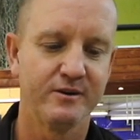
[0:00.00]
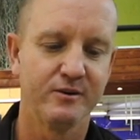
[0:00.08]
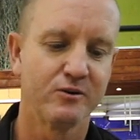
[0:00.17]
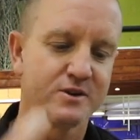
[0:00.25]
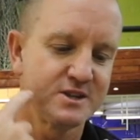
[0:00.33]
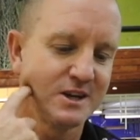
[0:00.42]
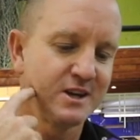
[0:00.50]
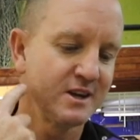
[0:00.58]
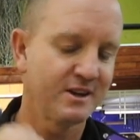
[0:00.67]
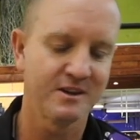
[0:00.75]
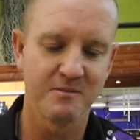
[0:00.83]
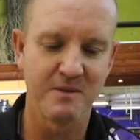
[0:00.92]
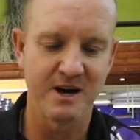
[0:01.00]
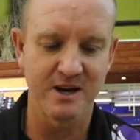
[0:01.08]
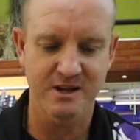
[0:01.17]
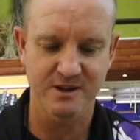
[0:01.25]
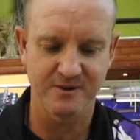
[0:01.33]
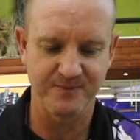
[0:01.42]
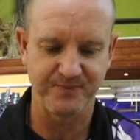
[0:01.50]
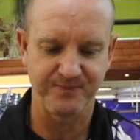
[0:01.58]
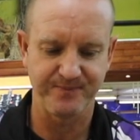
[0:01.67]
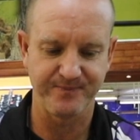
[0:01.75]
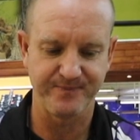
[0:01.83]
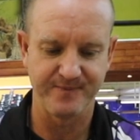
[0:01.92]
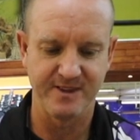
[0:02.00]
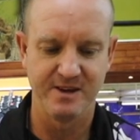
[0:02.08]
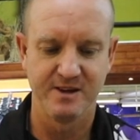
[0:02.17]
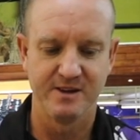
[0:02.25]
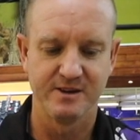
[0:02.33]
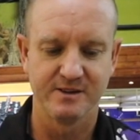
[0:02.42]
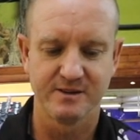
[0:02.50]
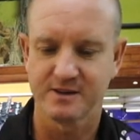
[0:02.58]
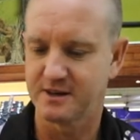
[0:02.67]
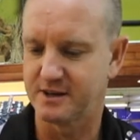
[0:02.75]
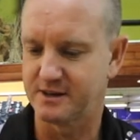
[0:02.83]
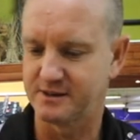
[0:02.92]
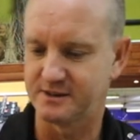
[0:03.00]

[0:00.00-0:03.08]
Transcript: hook setting in the mouth. Okay.